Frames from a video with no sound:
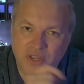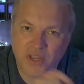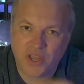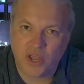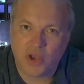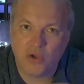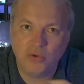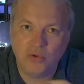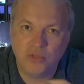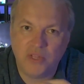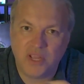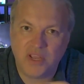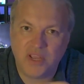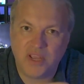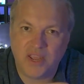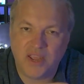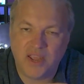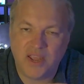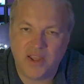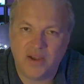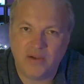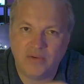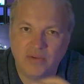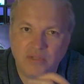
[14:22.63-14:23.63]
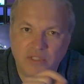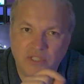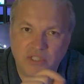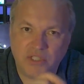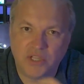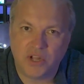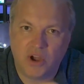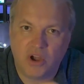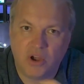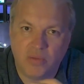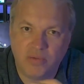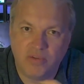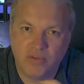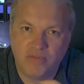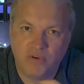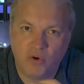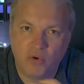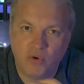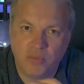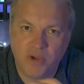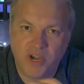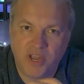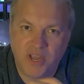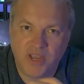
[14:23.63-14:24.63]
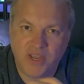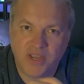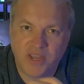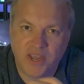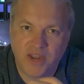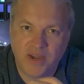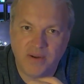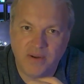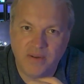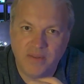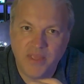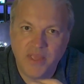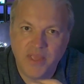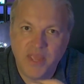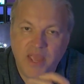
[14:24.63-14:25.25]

Go dig it out, start performing it again.